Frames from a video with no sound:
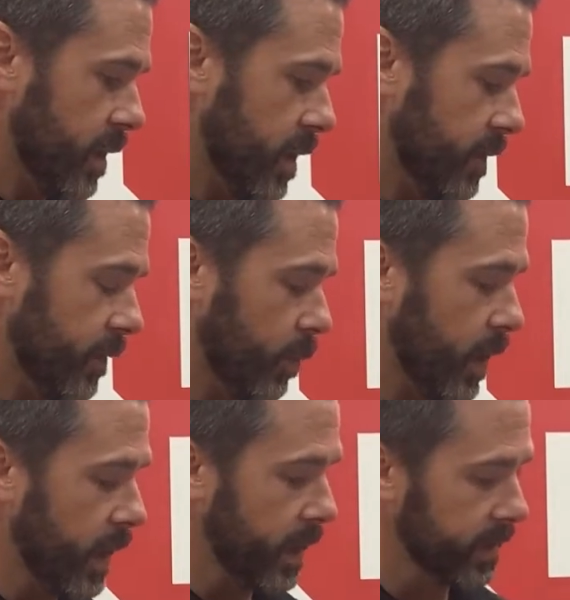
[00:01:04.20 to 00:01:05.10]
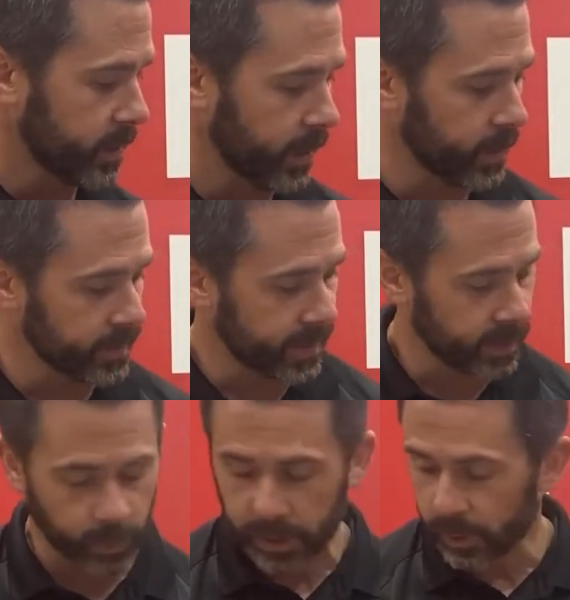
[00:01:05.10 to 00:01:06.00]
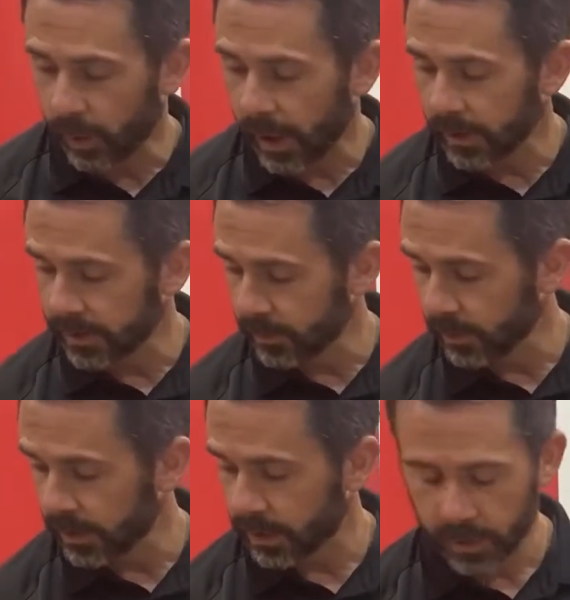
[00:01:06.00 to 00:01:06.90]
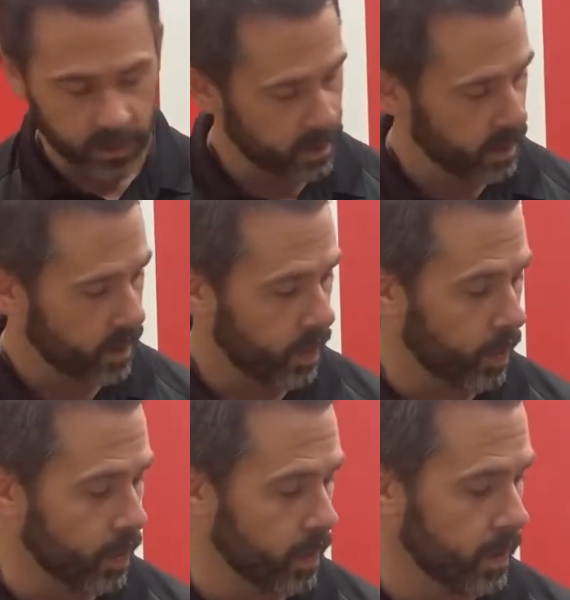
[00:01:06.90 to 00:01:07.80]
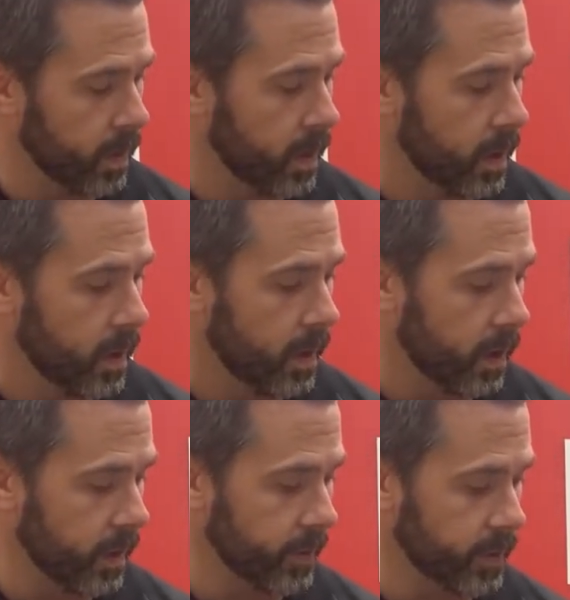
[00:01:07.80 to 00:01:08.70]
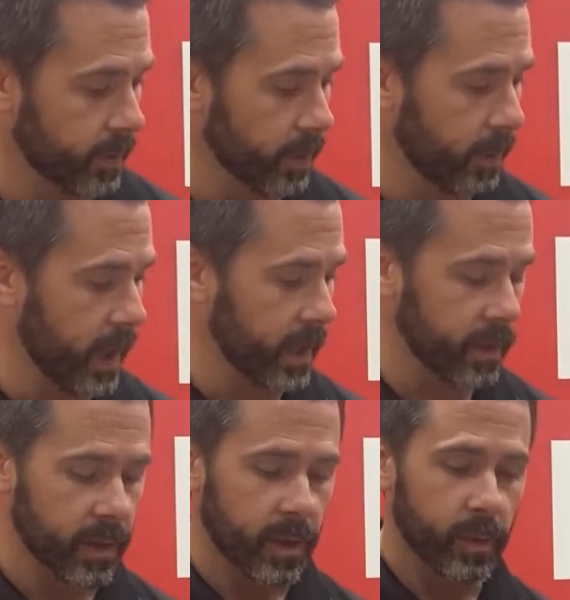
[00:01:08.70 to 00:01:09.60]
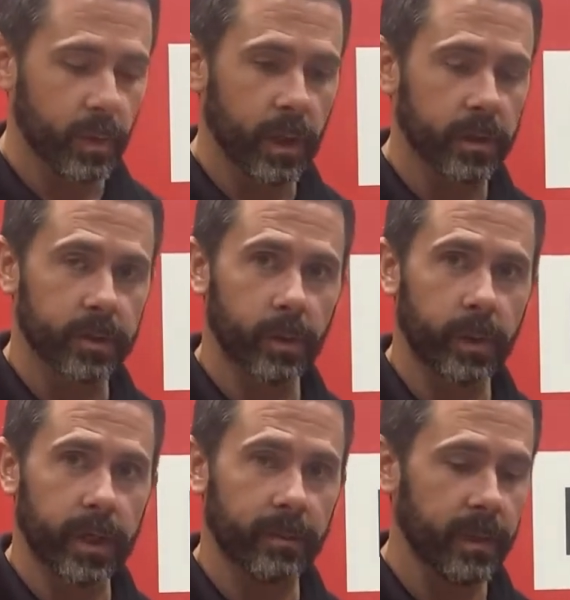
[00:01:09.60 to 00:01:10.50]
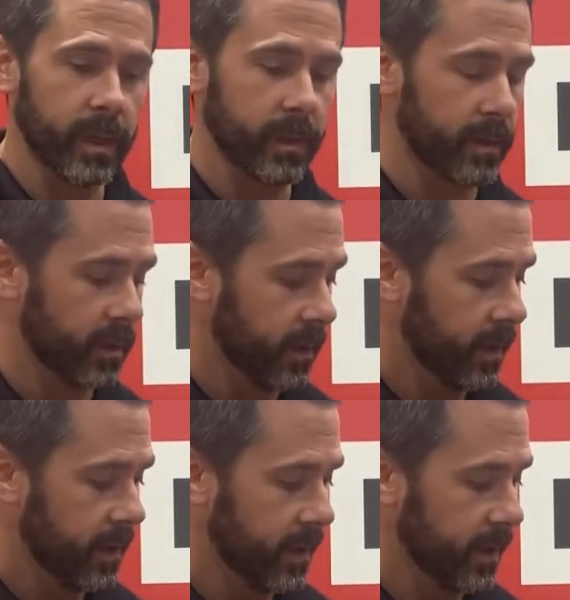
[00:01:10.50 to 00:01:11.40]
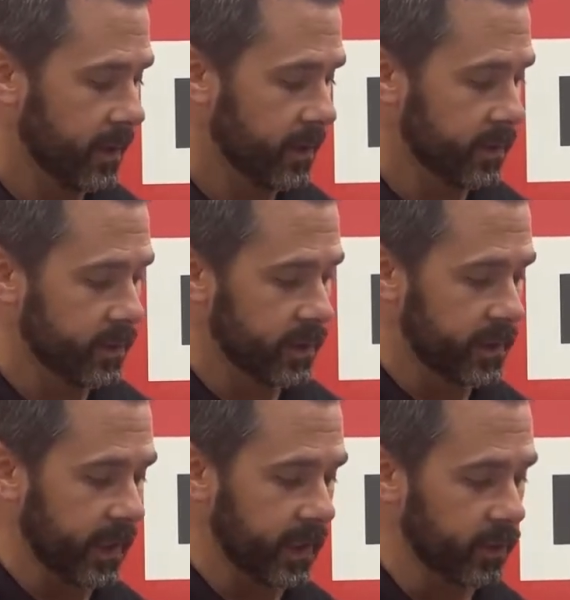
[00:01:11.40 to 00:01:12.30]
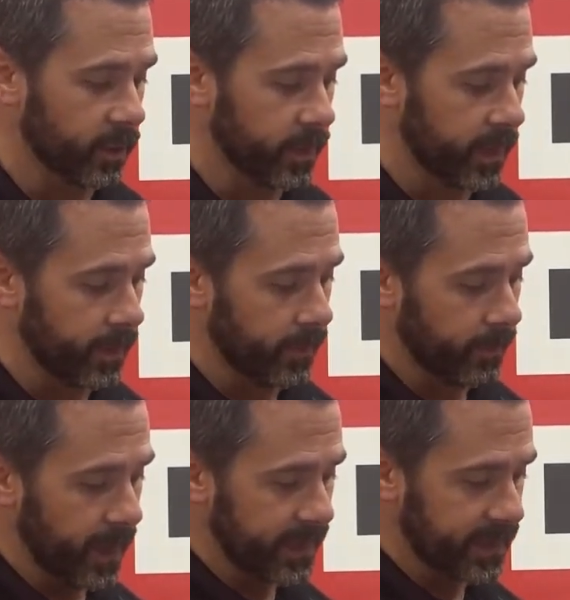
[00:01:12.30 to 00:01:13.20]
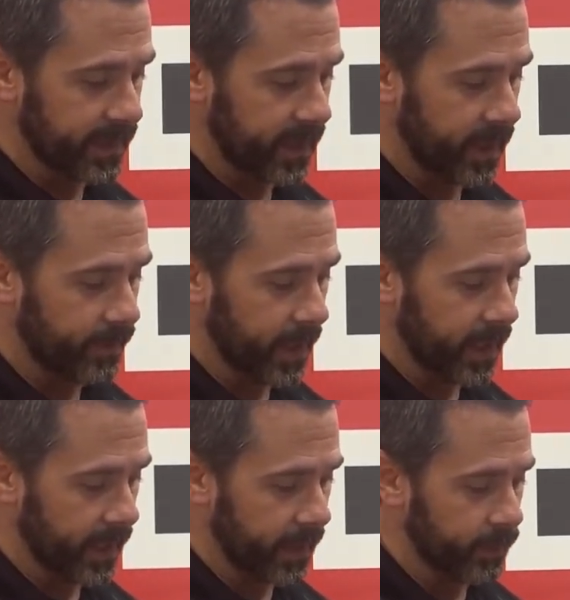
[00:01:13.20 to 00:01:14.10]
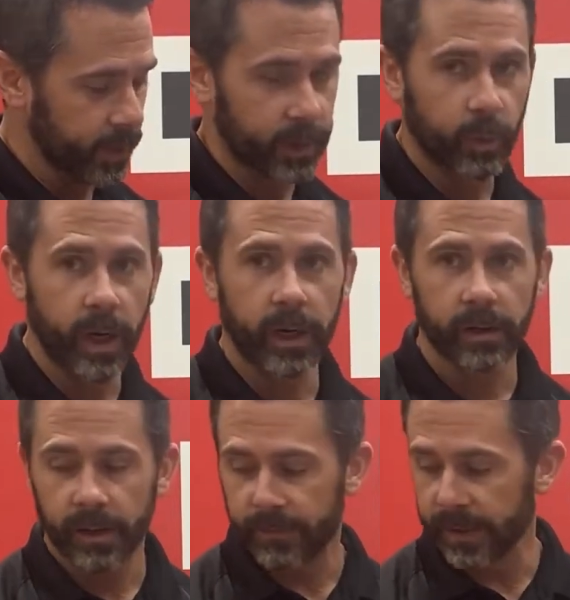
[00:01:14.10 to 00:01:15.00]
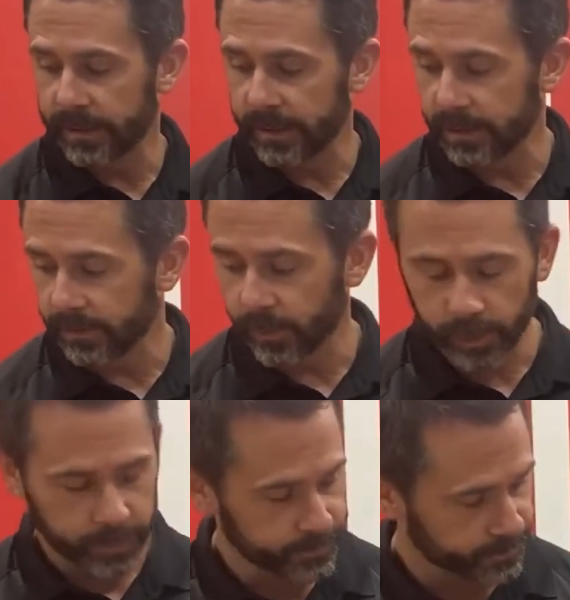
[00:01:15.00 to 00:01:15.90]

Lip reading: of the wiring so I know exactly which wire is in which hole on the terminal block. We also recommend just taking a little bit of masking tape and label each wire if that's easier for you.